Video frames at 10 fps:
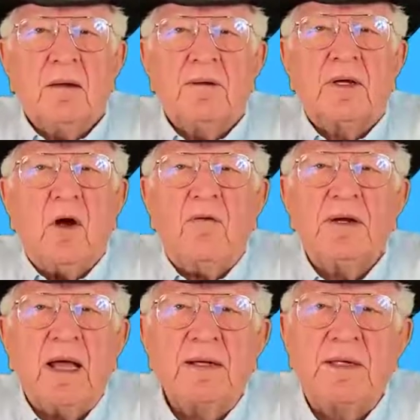The
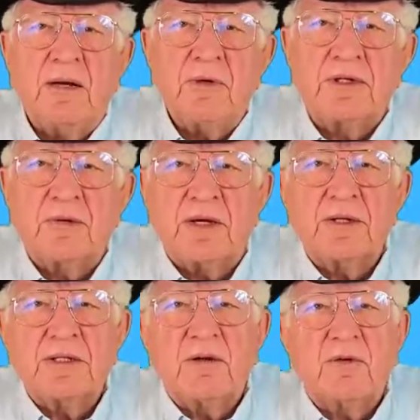COVID-19
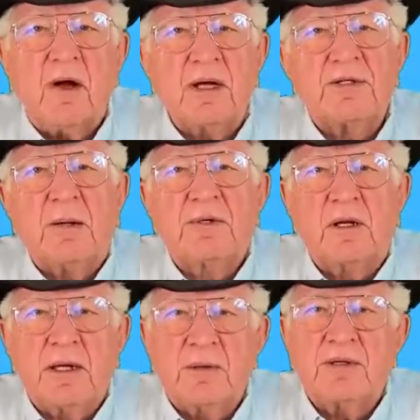restrictions have caused them to
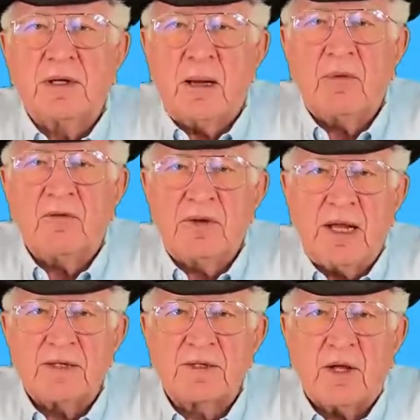limit the number of
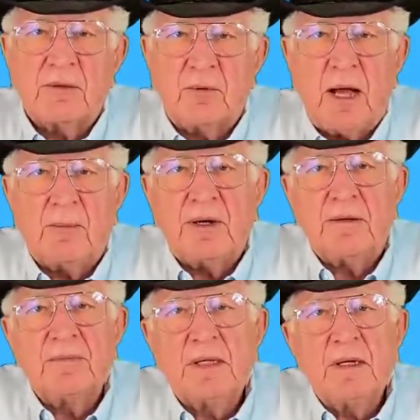guests on the property,